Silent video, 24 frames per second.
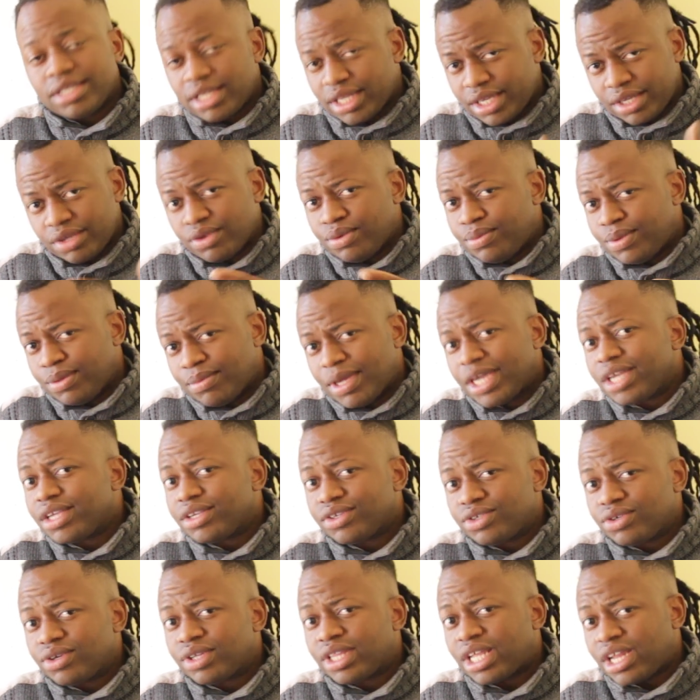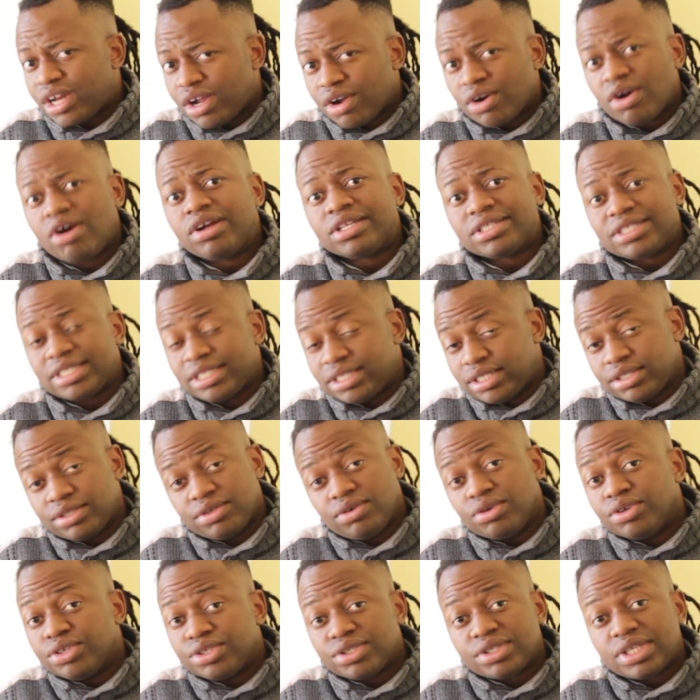Like you'll be making sure that our content is
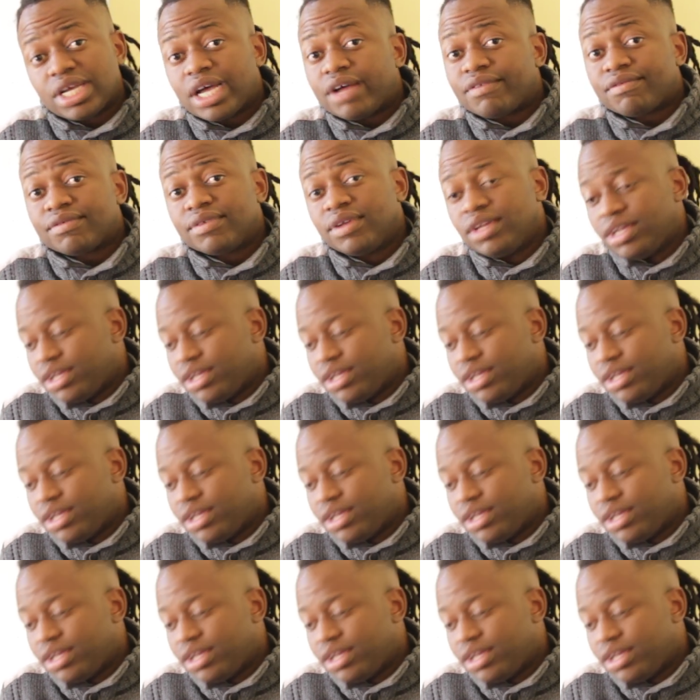good stuff